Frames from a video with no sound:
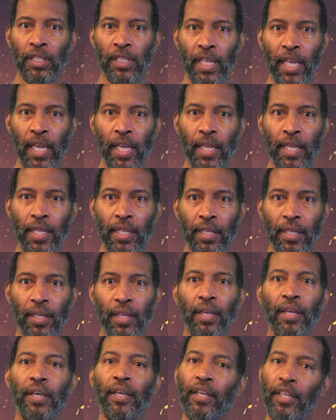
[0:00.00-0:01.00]
today
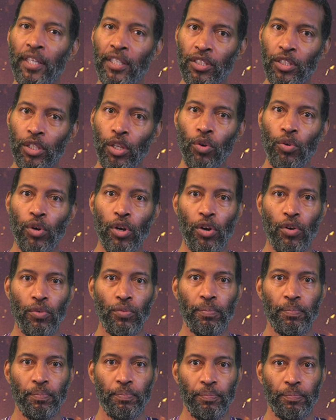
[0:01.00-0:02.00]
is logo.
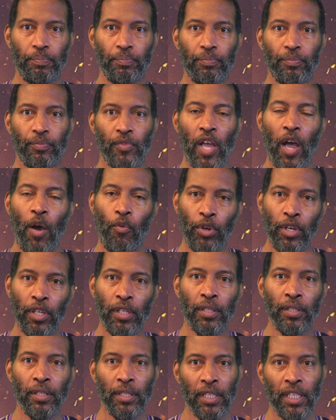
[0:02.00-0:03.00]
I want
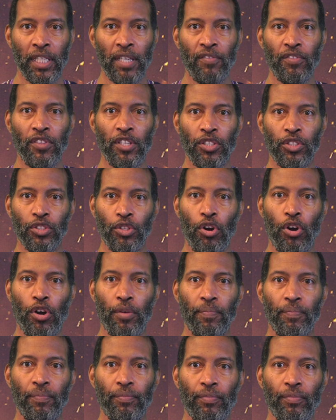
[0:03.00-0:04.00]
to give this thought.
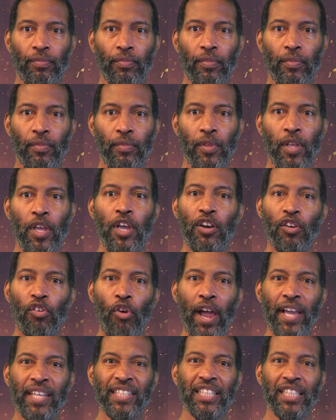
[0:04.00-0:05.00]

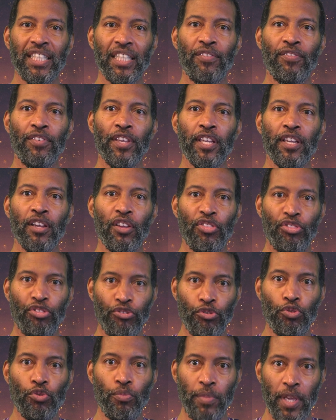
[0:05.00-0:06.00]
Christ living
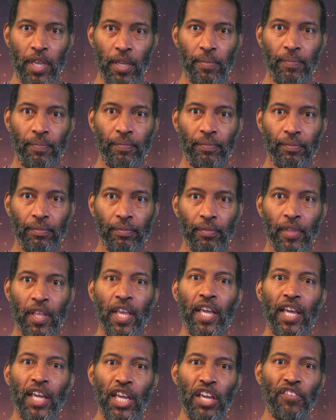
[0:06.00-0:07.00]
through me.
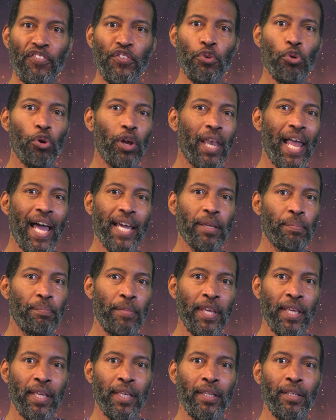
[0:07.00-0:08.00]
If you are like
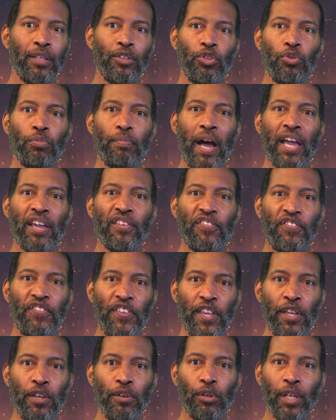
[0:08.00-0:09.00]
me, you might
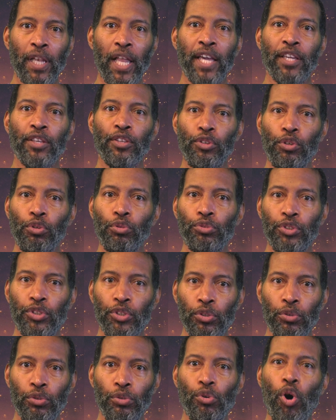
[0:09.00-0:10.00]
feel like you
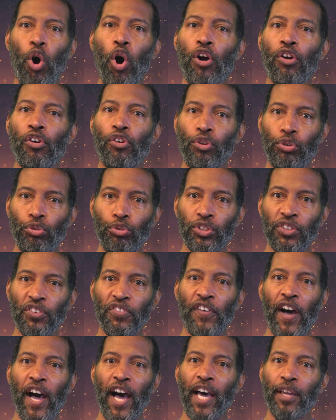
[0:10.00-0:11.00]
too are
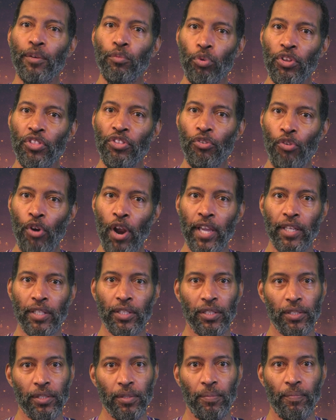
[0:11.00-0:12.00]
crucified with Christ.